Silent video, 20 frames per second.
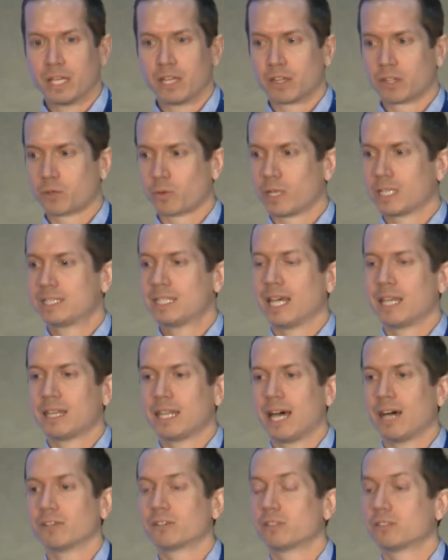3
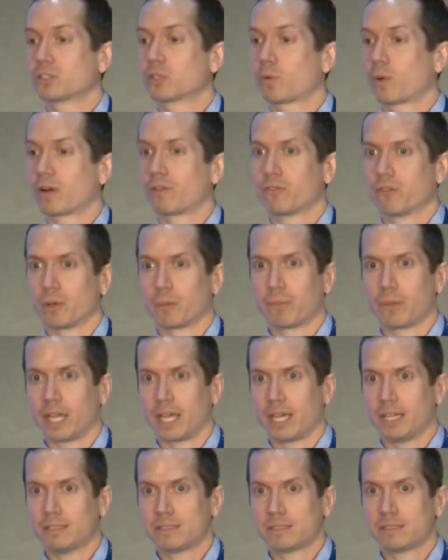10,000 square foot
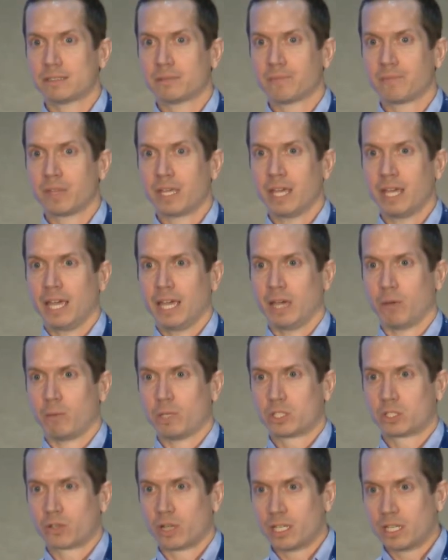plates, and
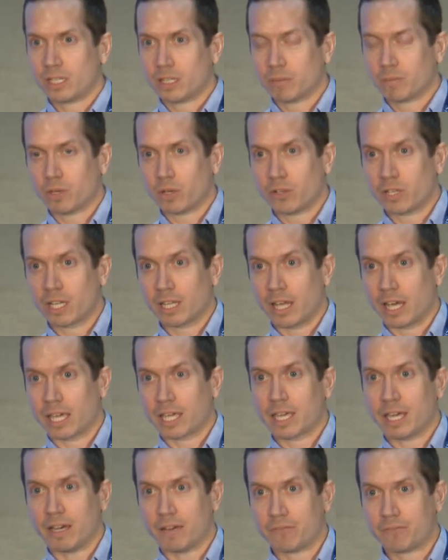we treated the building
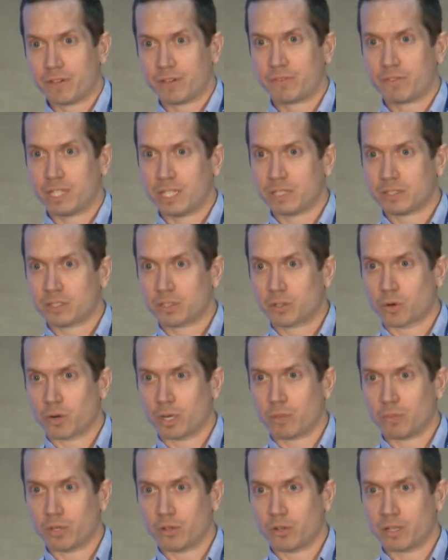like a
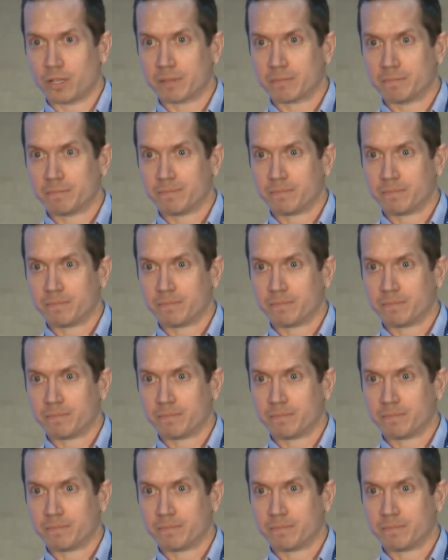15-story building.